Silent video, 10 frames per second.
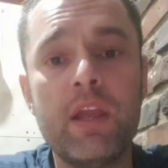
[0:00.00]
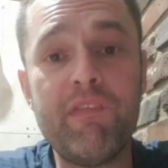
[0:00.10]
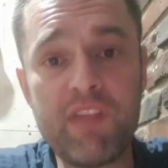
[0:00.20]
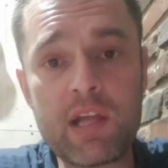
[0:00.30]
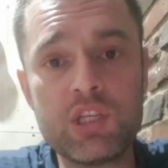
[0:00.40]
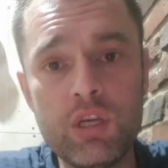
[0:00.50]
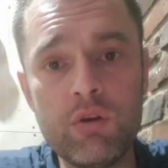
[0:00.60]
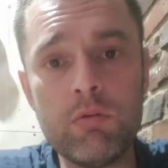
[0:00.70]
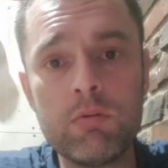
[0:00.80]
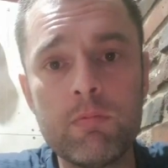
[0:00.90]
If that's
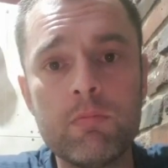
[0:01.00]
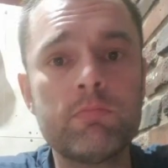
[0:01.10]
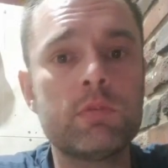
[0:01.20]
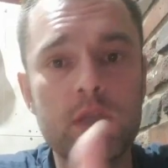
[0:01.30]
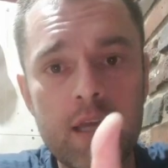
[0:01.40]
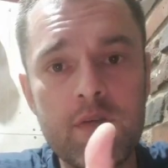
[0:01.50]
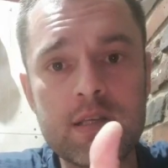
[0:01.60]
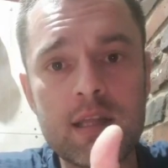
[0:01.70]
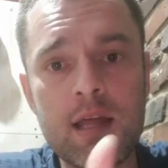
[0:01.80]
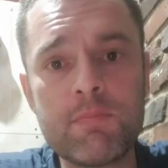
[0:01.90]
you, give
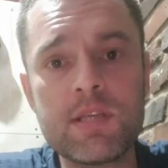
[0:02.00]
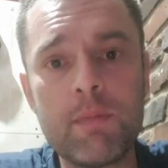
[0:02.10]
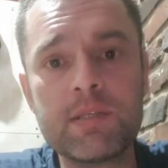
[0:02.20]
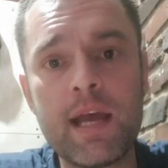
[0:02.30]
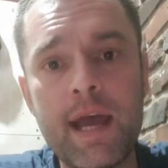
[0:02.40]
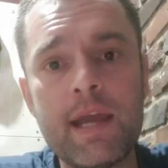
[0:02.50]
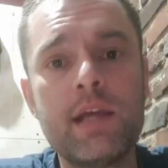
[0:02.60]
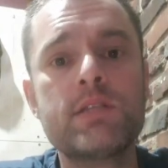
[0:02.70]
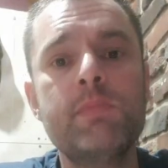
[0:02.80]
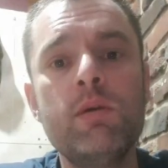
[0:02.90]
us a thumbs up. Say, hey,
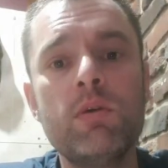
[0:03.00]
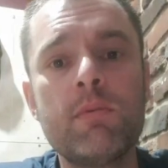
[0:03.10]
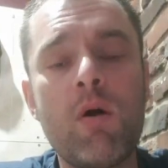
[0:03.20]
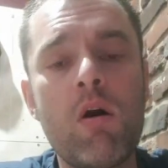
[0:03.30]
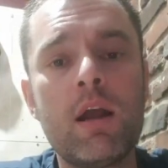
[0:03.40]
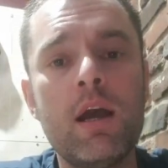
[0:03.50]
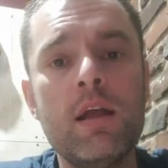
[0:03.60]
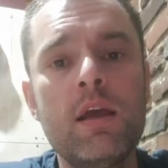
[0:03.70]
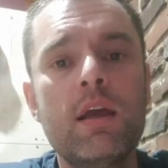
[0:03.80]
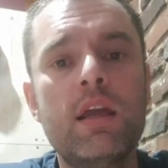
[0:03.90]
it's me with a
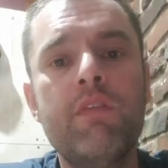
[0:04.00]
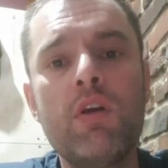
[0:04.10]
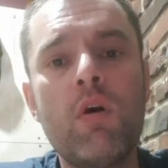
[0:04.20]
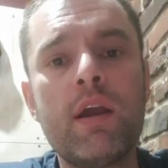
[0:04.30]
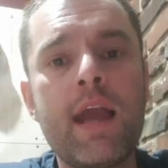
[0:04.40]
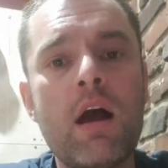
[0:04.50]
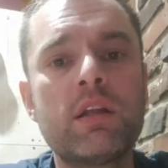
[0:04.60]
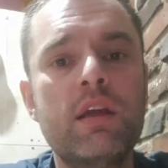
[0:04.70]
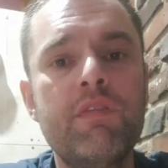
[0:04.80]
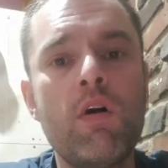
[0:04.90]
marker. Give your
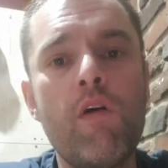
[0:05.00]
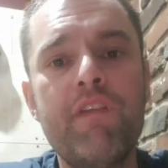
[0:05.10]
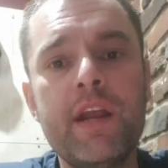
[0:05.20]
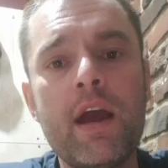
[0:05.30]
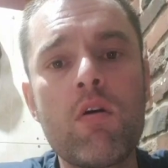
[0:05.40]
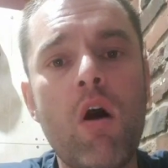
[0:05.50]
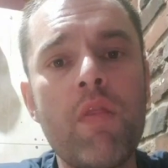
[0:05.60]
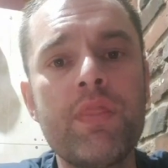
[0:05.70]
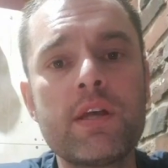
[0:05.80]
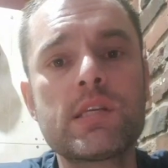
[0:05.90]
account, give your video
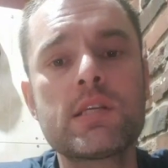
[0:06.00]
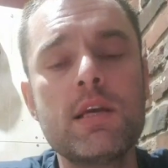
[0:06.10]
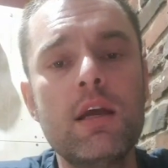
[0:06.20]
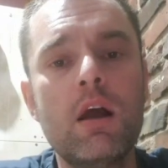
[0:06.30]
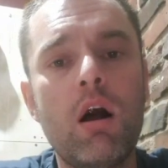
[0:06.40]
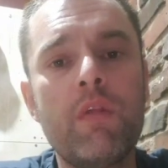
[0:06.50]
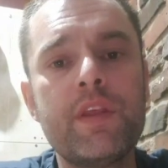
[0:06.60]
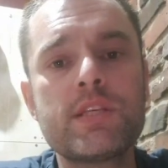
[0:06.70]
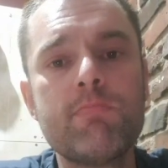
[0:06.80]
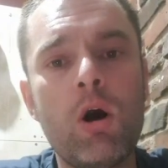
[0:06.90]
on this
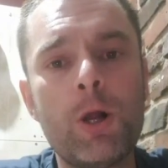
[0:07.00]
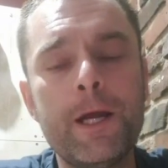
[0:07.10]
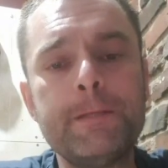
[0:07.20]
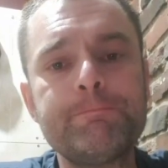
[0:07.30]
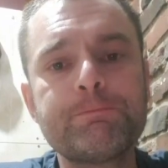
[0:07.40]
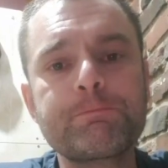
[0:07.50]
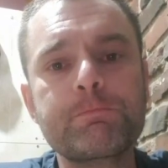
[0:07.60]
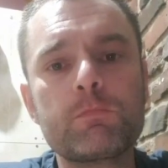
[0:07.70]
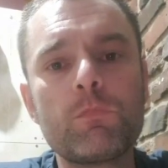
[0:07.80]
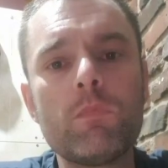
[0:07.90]
marker.
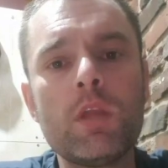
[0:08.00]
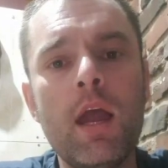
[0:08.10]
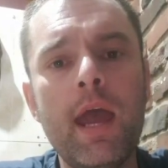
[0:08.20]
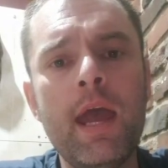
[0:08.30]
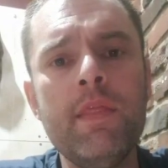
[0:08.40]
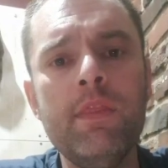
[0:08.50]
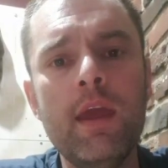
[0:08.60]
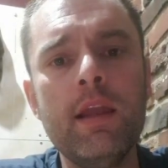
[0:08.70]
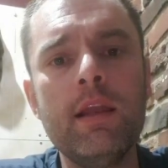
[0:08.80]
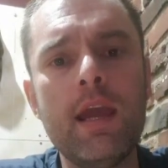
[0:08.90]
And
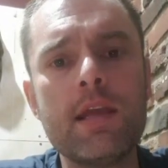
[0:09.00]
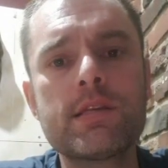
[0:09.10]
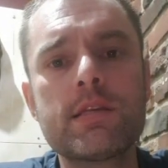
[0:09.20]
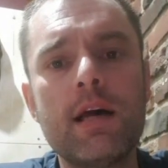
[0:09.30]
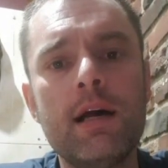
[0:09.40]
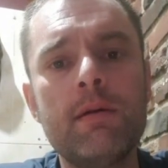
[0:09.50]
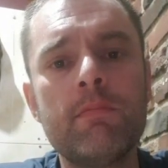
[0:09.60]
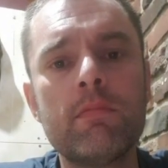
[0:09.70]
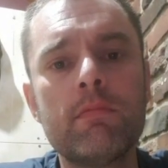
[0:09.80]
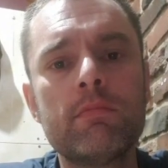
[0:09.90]
then, yes, I
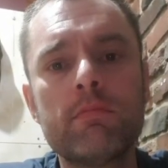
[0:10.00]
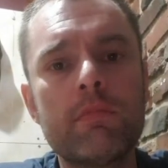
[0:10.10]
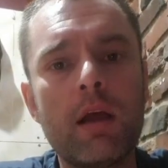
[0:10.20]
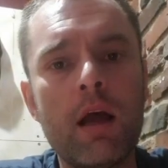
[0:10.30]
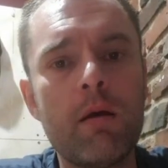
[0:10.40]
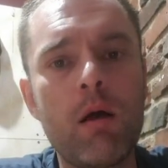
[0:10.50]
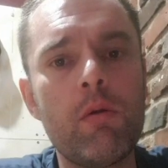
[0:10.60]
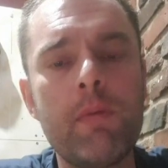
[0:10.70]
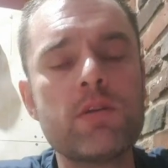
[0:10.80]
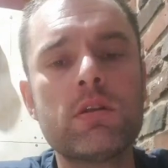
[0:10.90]

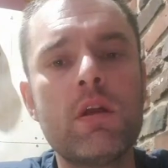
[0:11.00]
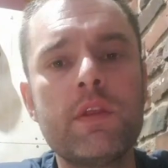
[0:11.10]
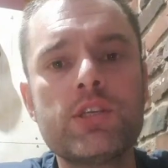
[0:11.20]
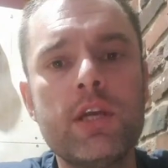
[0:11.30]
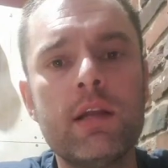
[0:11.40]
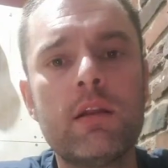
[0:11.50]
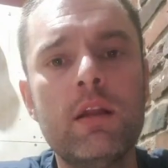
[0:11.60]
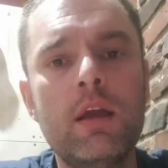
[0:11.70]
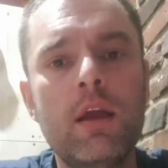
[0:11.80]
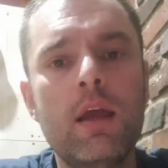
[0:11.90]
will post it on this channel.
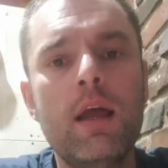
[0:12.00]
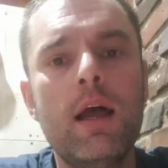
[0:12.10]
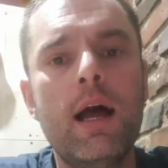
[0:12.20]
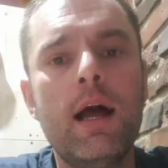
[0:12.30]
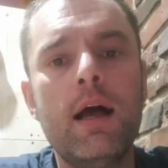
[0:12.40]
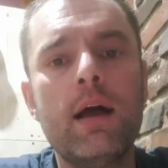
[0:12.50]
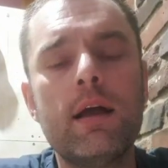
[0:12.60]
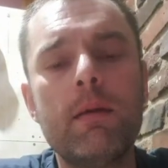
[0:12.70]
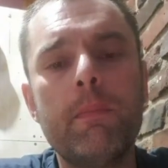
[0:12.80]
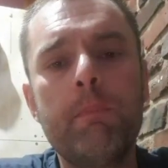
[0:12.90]

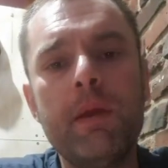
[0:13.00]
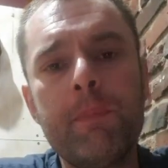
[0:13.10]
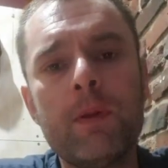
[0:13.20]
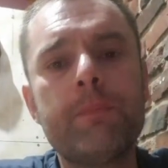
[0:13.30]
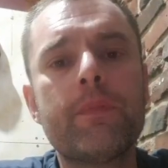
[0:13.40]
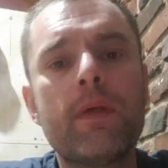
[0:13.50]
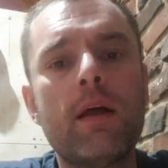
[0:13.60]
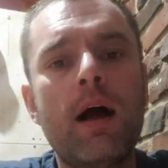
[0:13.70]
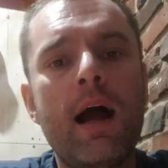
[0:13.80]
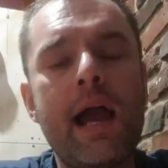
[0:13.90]
People,
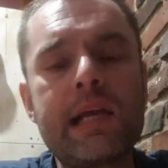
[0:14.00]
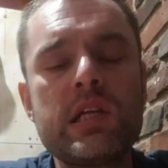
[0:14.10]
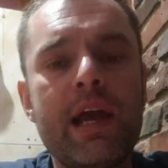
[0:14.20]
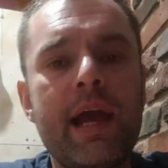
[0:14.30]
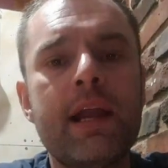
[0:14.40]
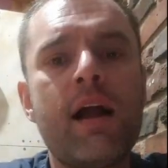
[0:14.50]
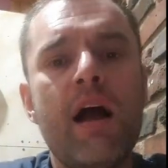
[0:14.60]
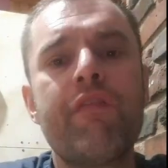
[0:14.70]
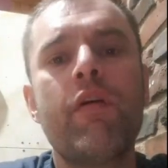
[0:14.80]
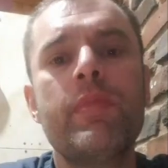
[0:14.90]
I actually had a
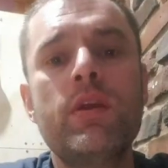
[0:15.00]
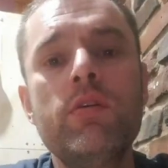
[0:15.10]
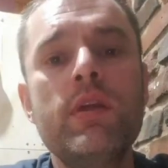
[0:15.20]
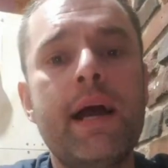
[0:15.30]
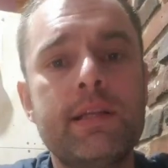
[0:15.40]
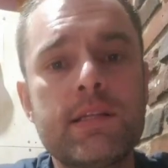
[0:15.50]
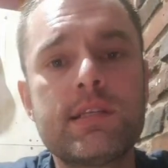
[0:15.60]
guy from the United